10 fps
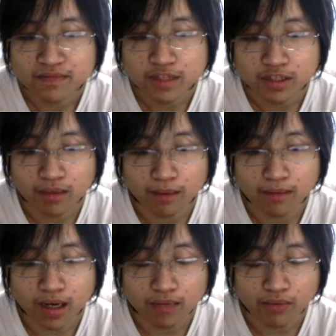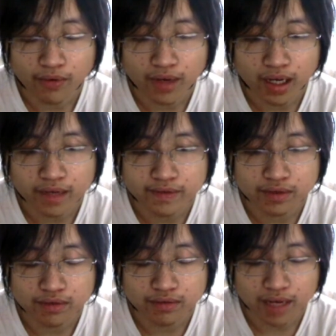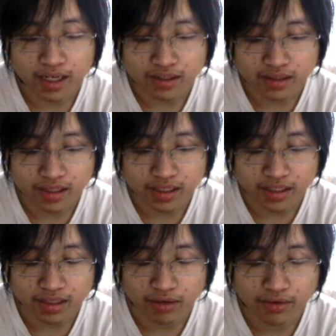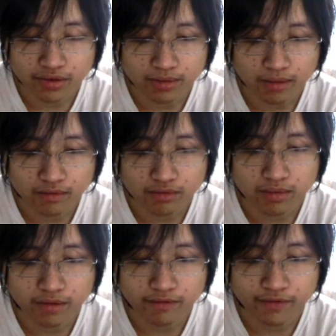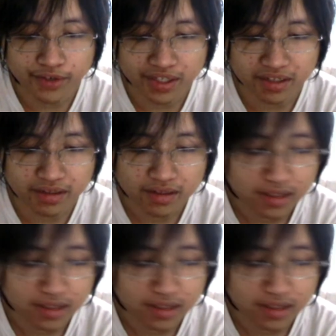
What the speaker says: so my mom won't have to actually go into my room and freaking